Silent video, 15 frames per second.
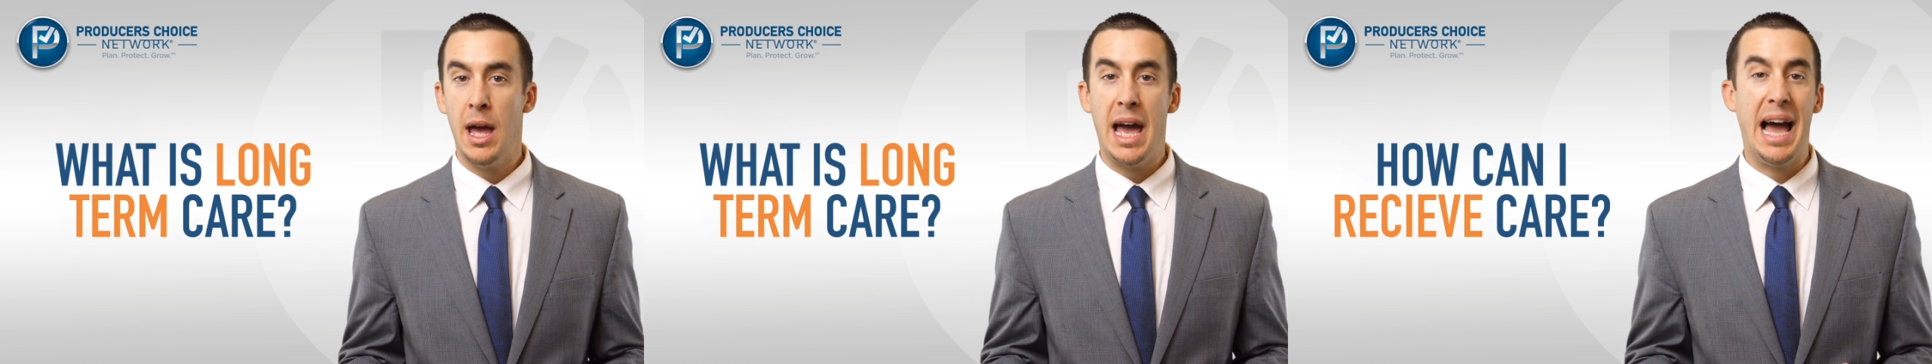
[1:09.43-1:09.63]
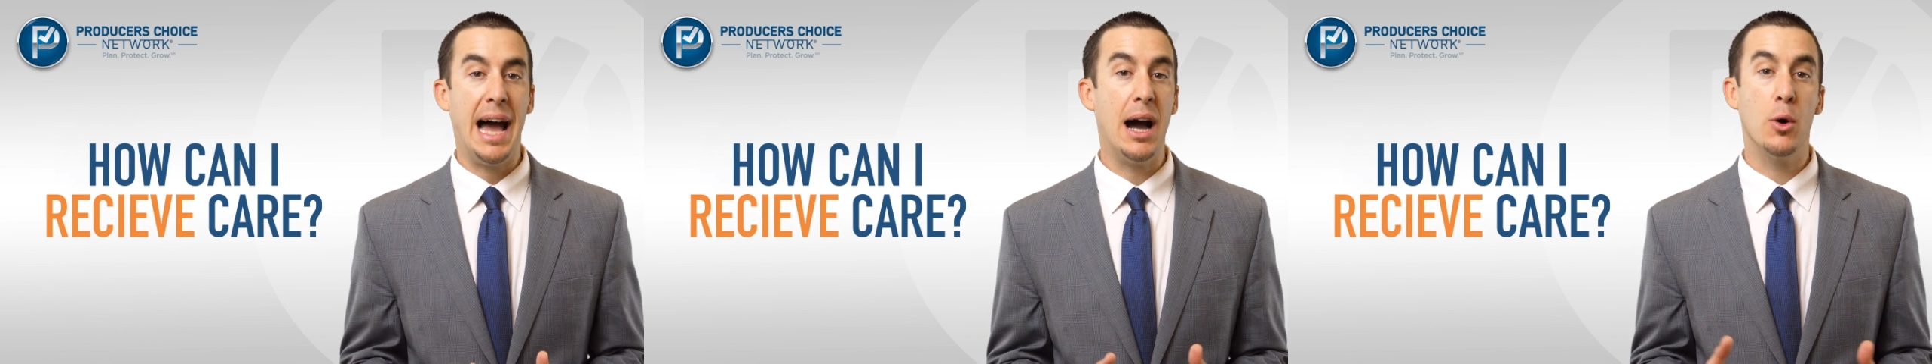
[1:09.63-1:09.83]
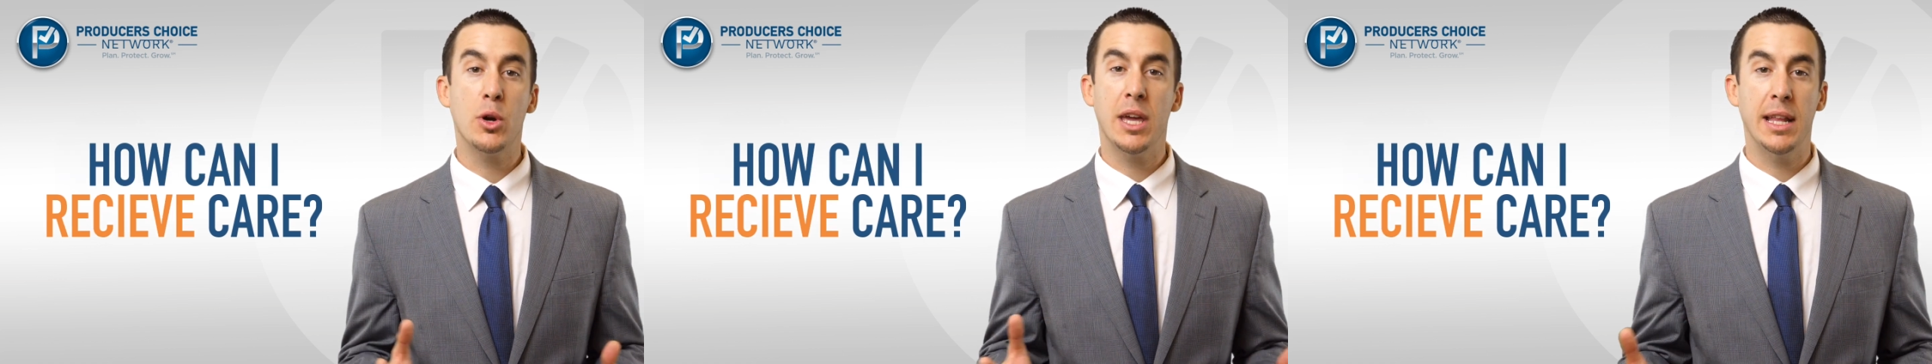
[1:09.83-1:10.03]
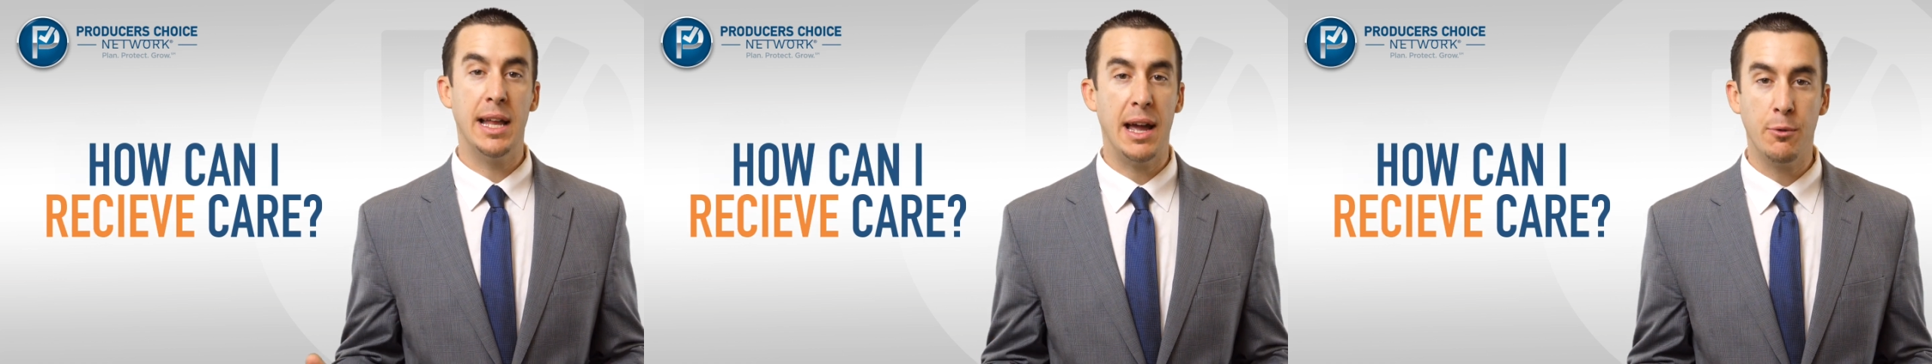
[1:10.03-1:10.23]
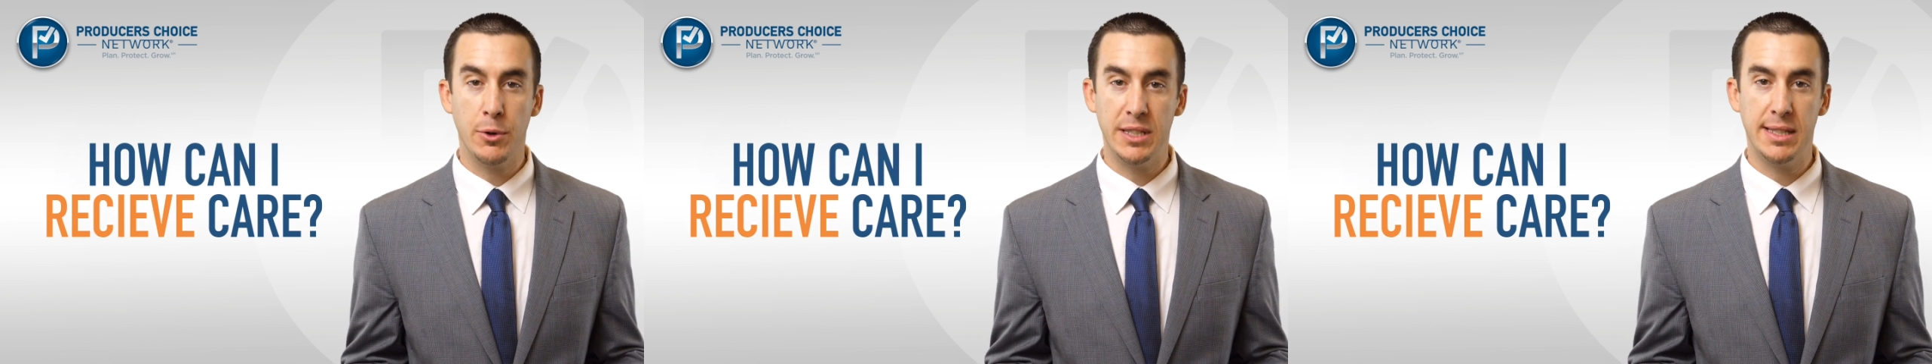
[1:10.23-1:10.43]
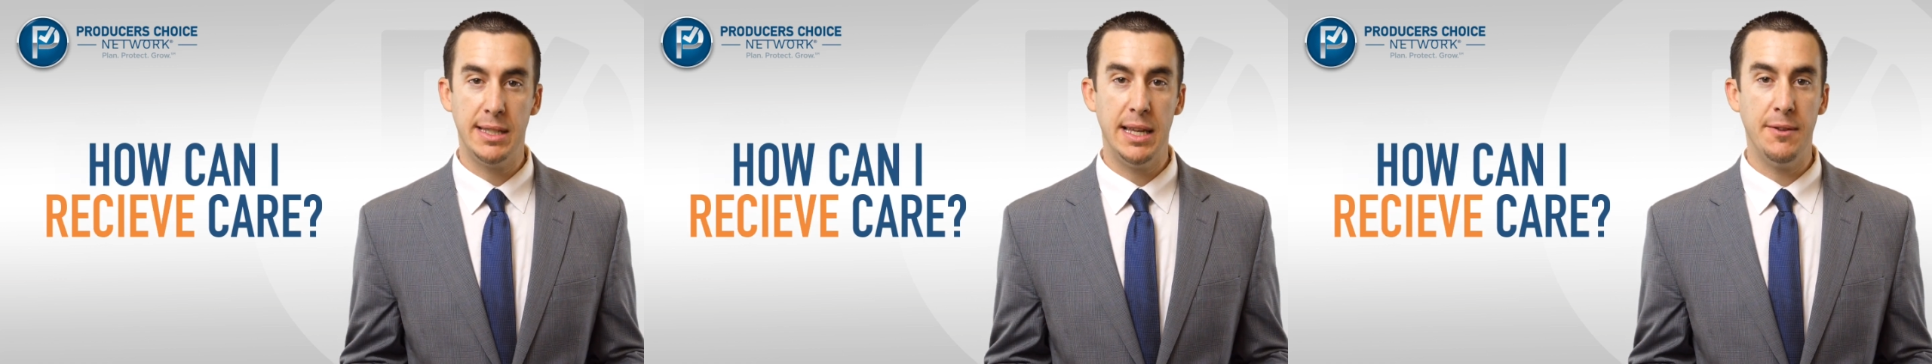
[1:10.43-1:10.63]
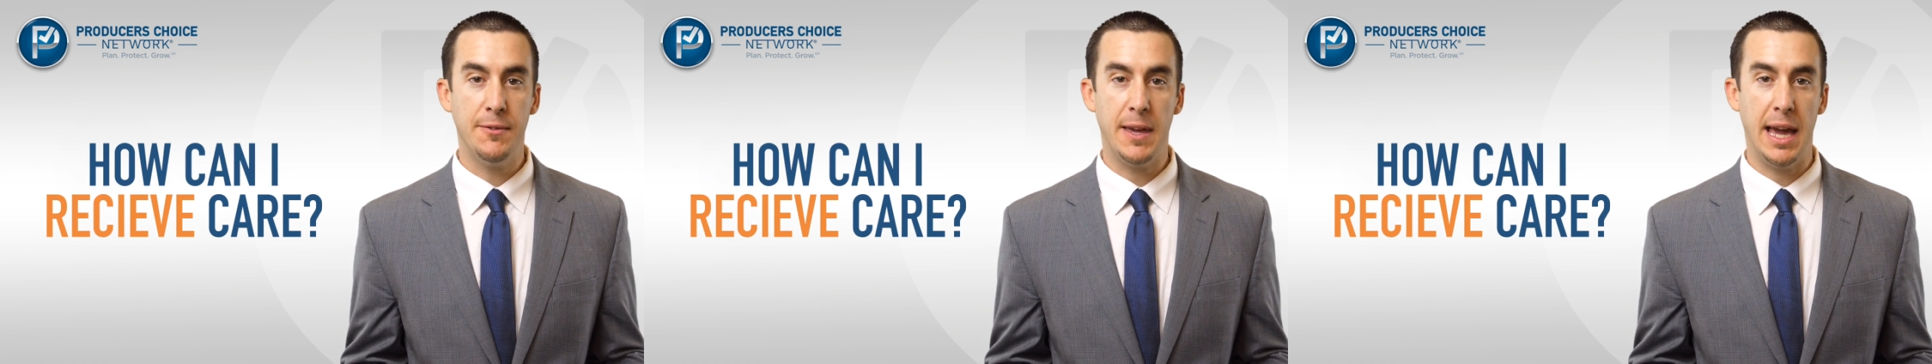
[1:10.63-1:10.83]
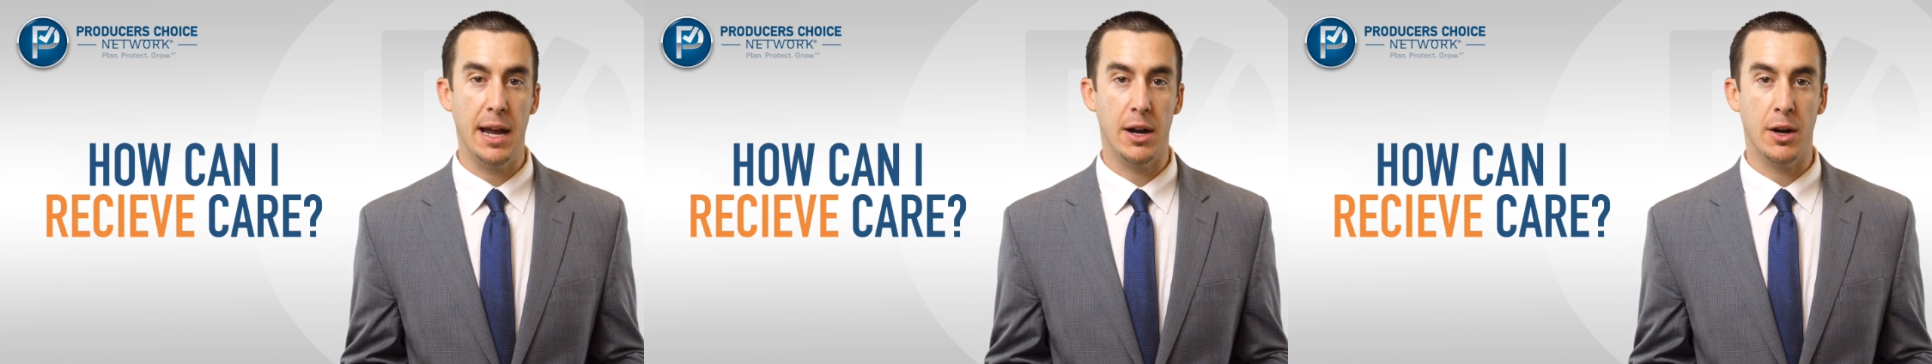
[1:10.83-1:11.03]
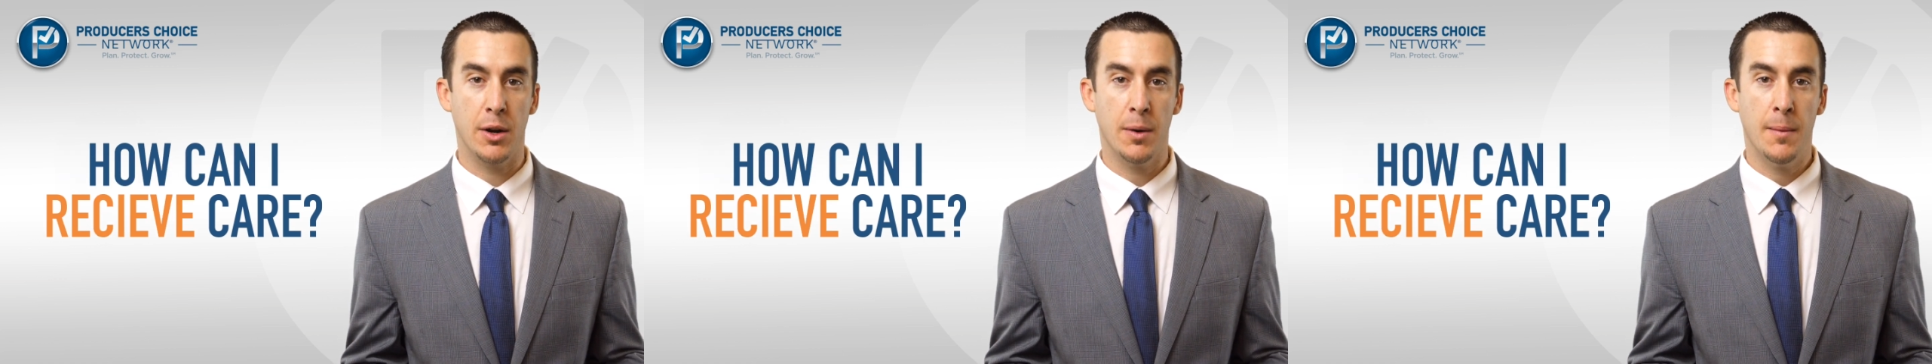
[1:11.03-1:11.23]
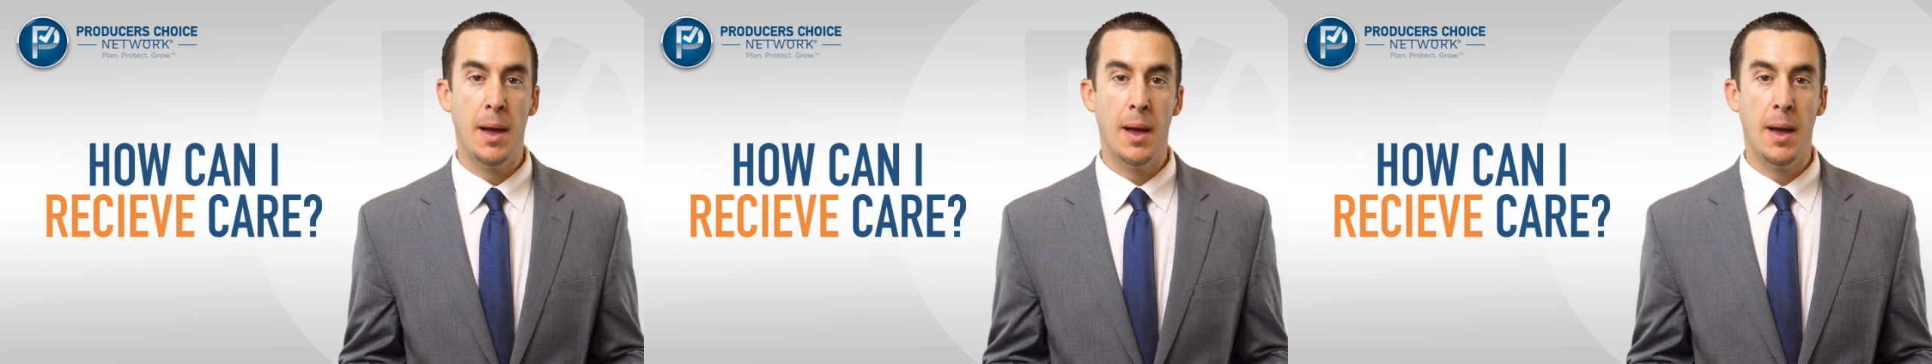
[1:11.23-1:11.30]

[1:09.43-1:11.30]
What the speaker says: how can I receive care,